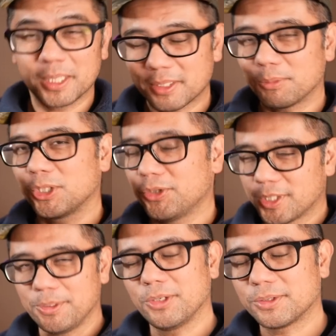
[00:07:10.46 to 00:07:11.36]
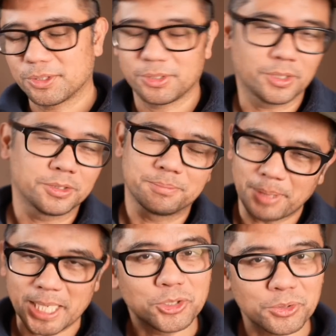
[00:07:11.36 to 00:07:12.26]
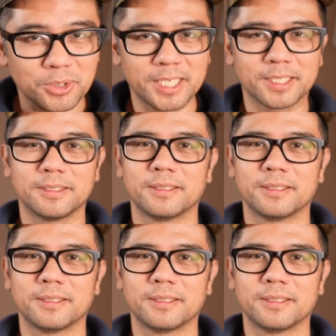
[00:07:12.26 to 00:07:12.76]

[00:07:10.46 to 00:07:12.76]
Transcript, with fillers: but as someone who commutes, who goes bike touring,